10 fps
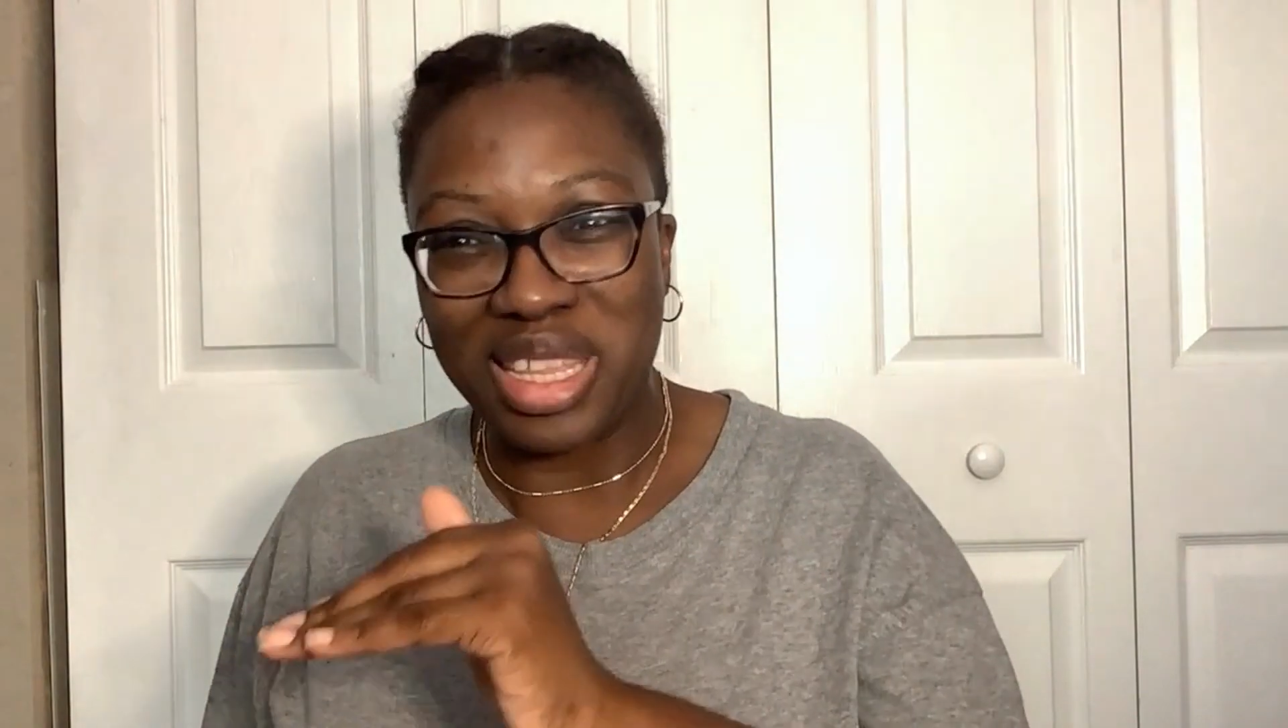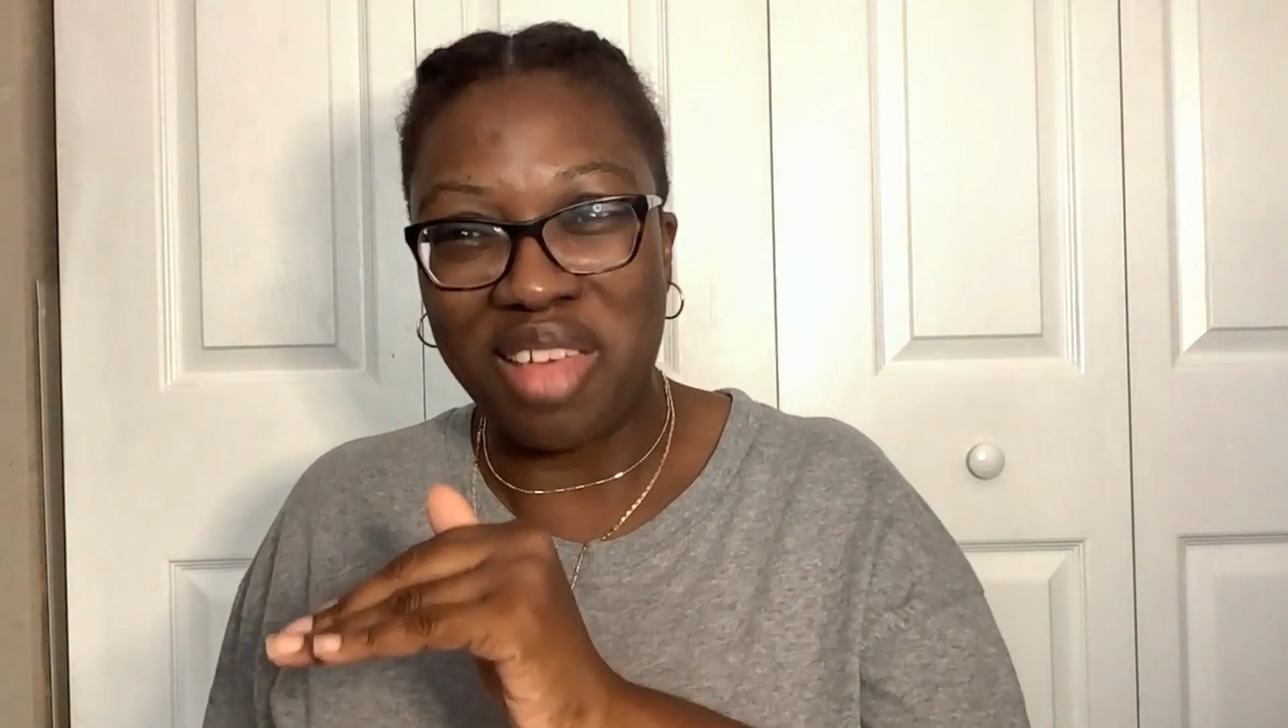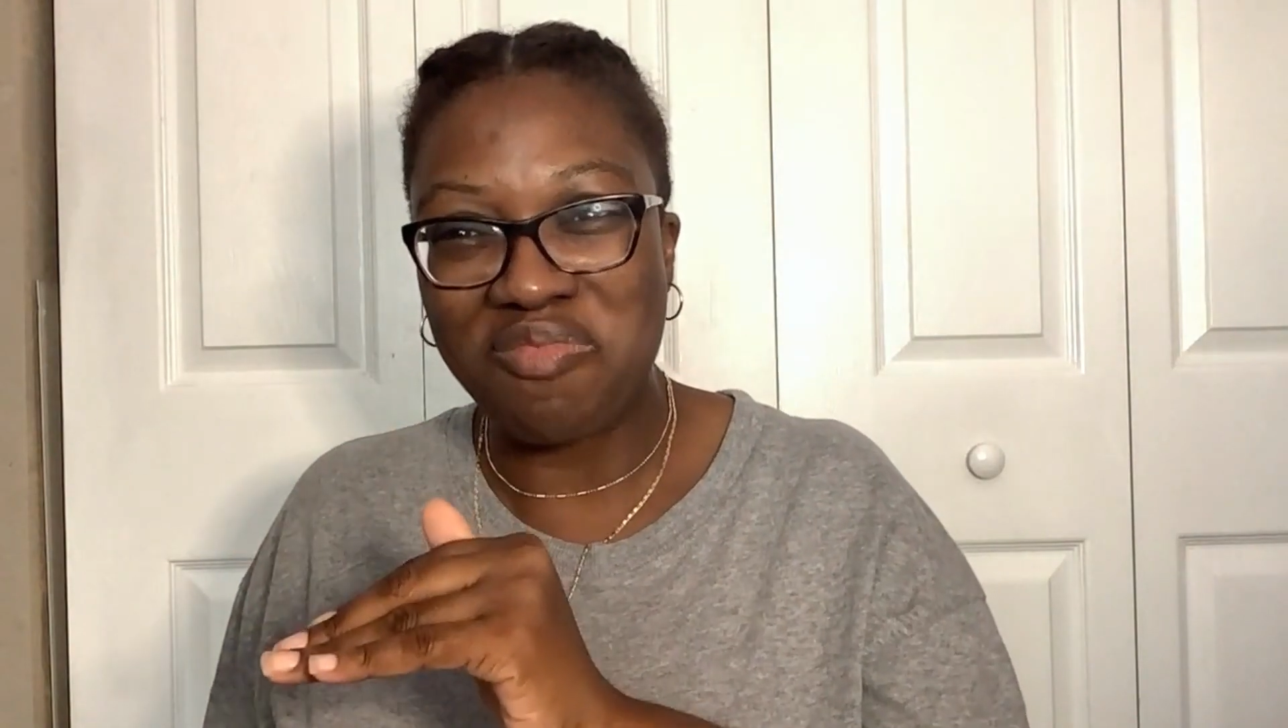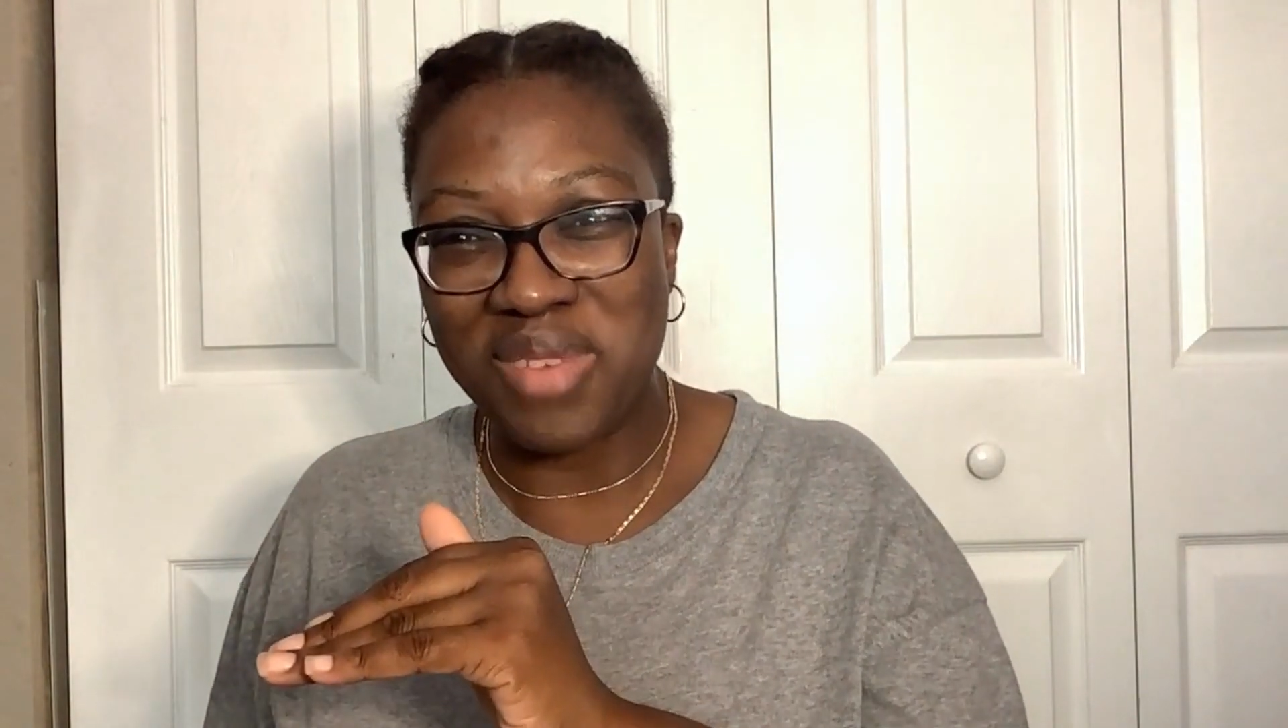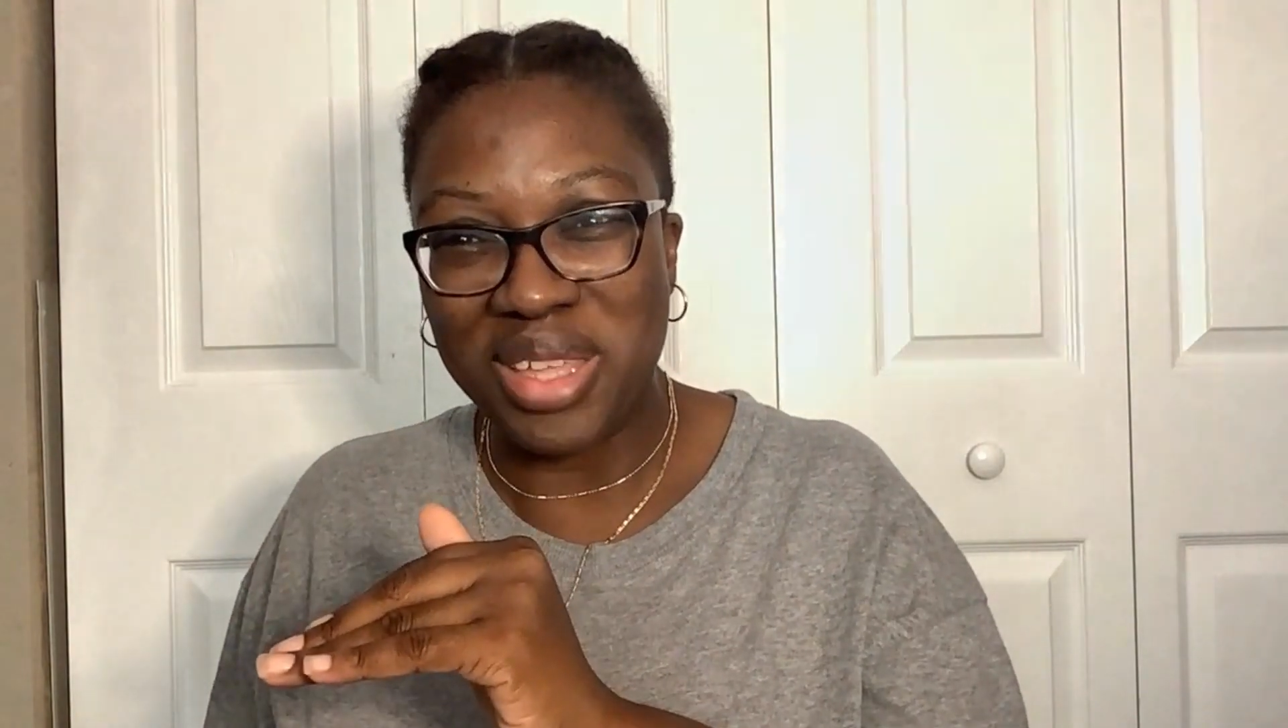
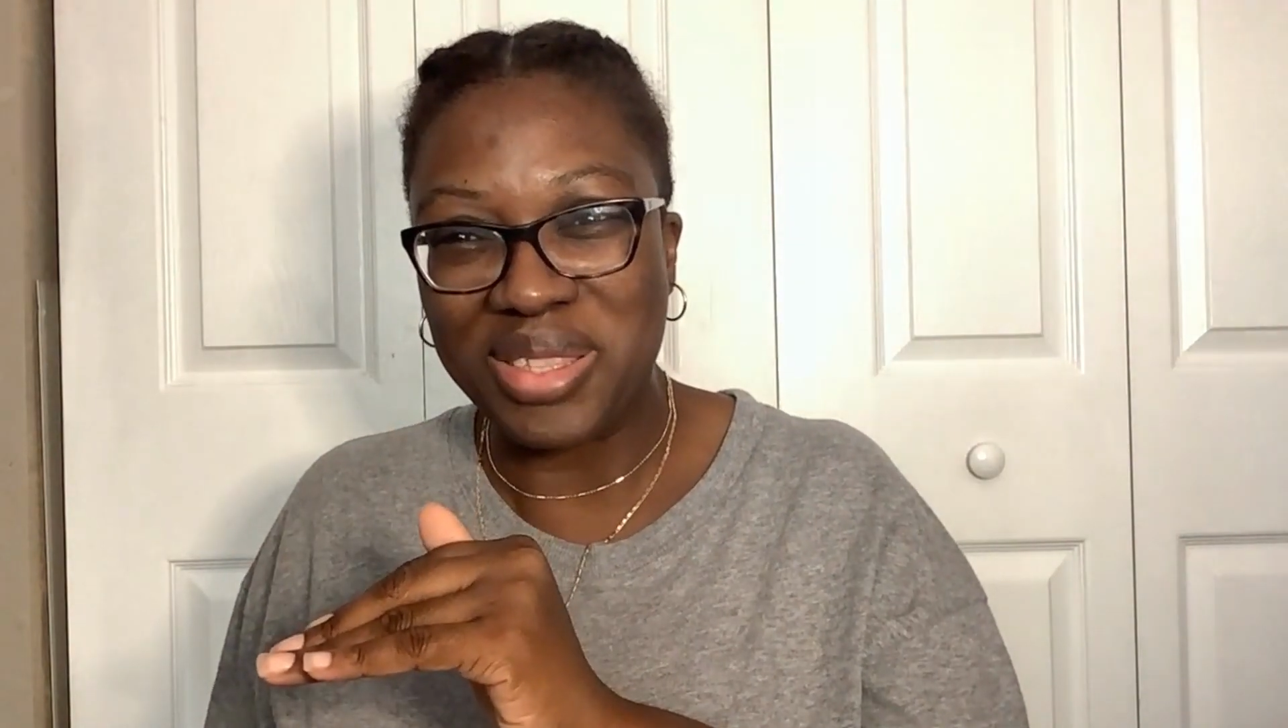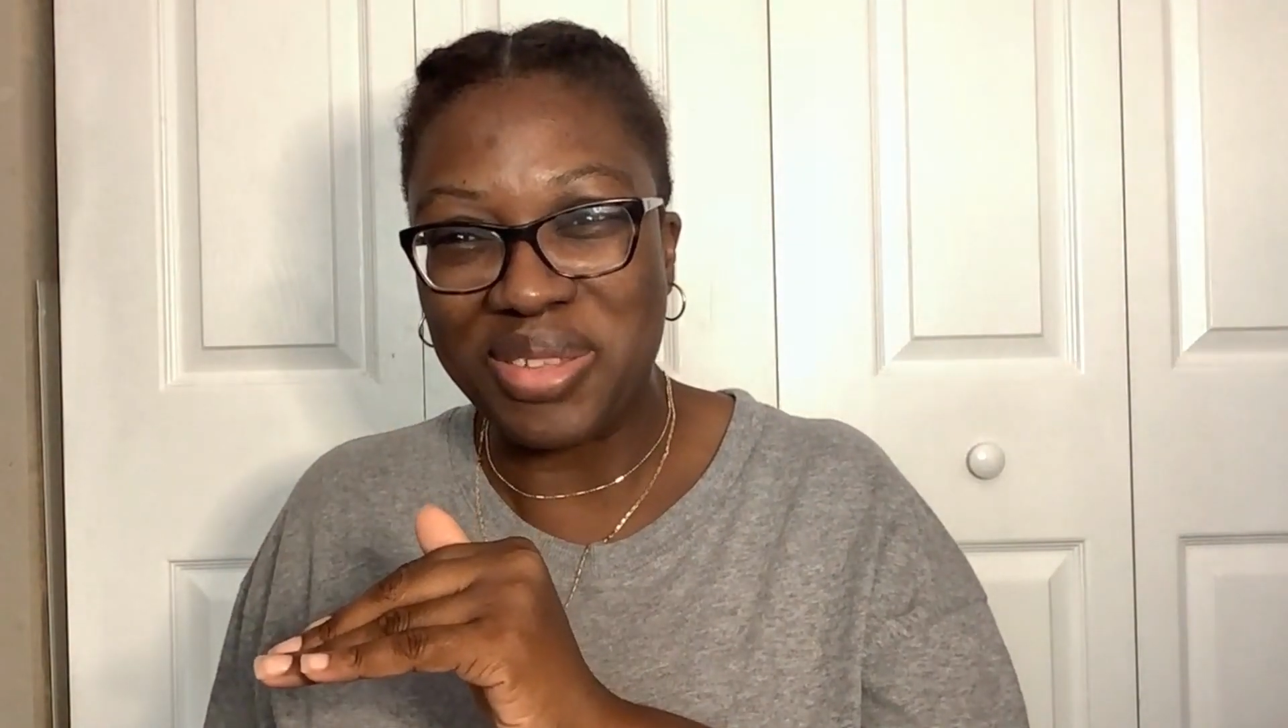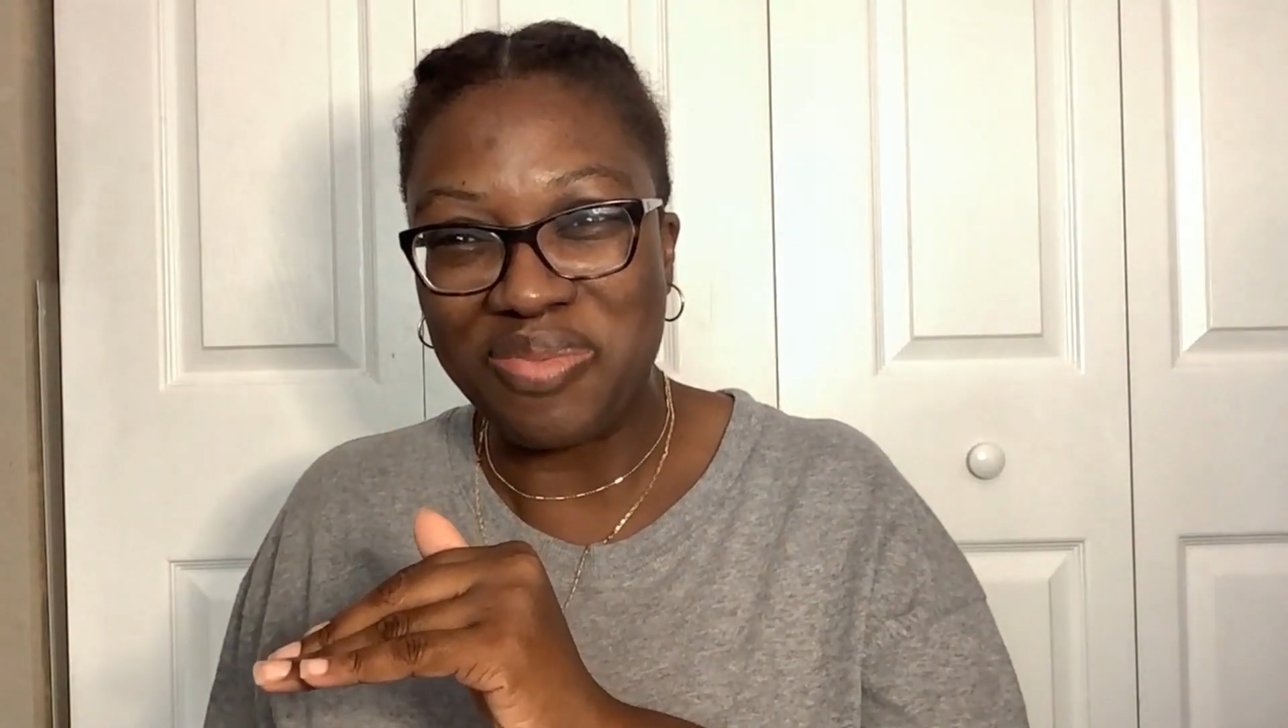I've made so